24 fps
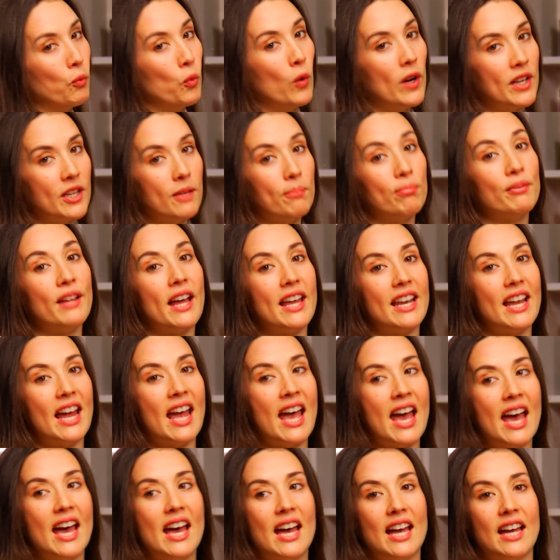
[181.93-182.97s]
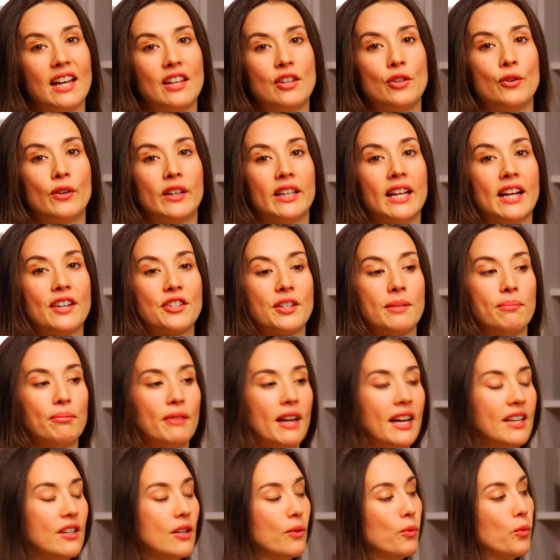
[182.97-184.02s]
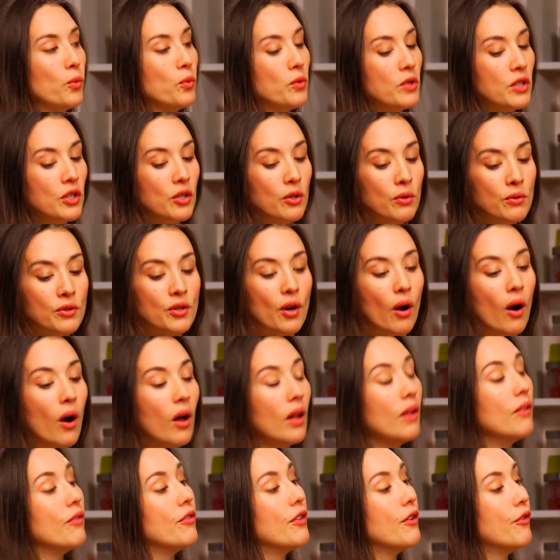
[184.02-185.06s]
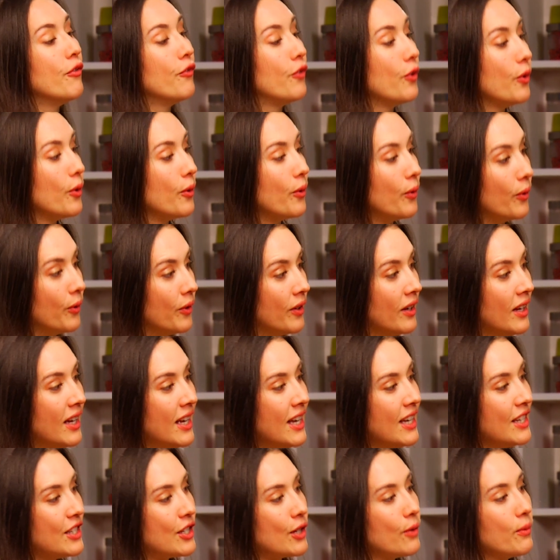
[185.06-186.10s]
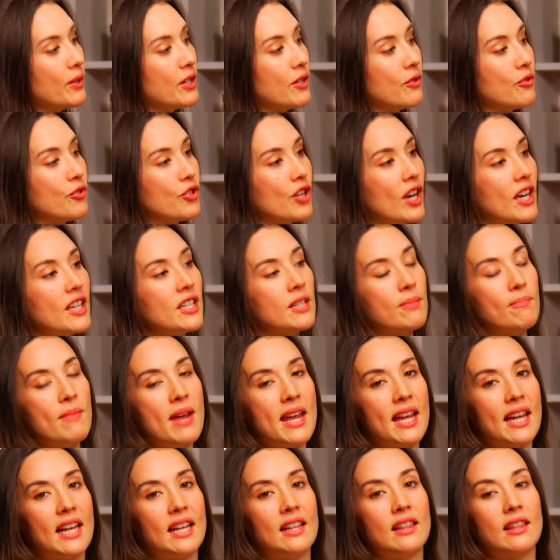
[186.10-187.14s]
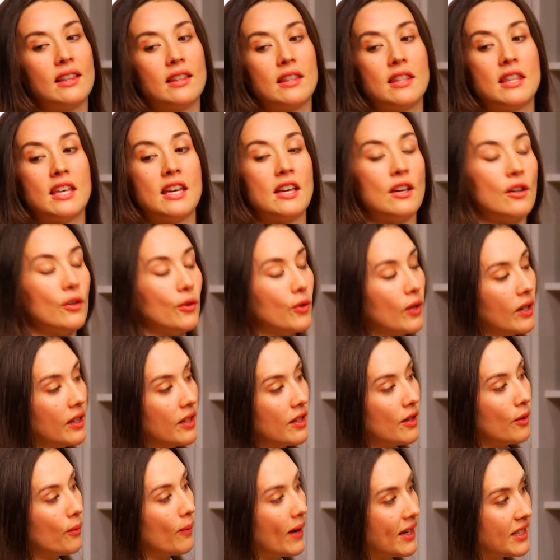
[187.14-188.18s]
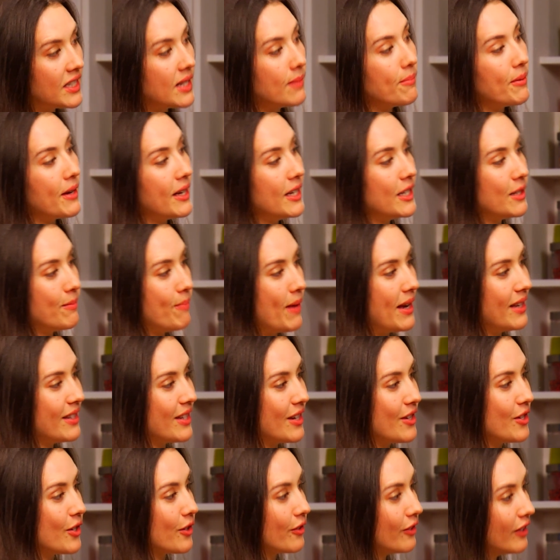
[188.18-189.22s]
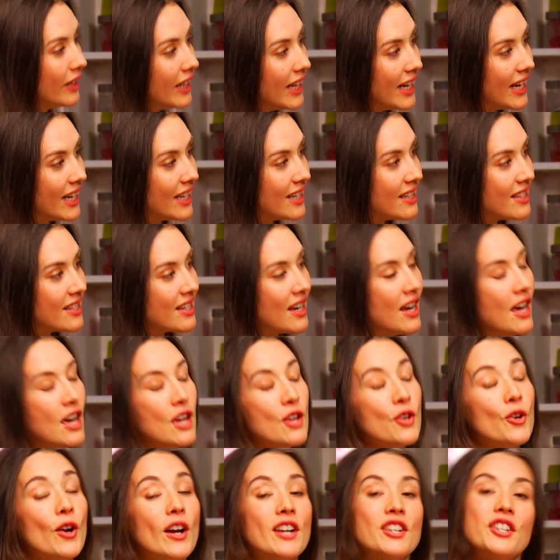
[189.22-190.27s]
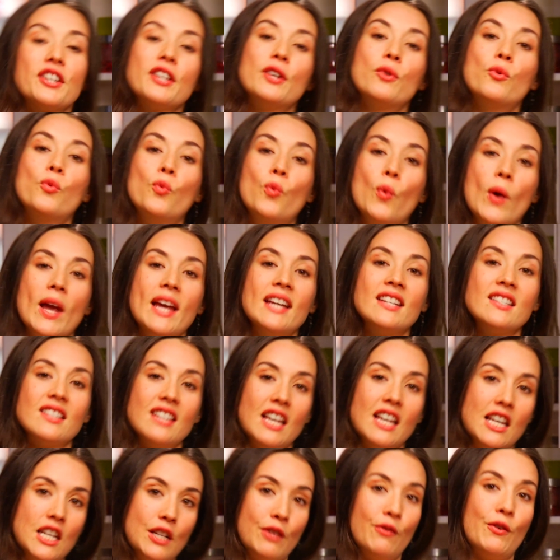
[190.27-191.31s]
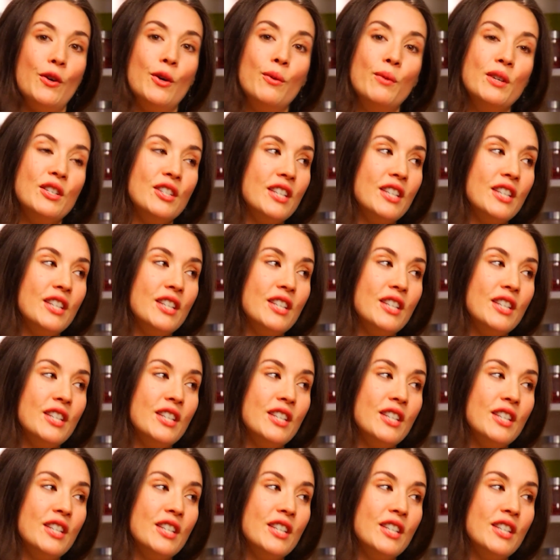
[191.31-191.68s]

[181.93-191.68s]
when you plan ahead, you can actually plan to use all of the food. So when you're just making the recipes based on your list, you're actually going to waste less food, which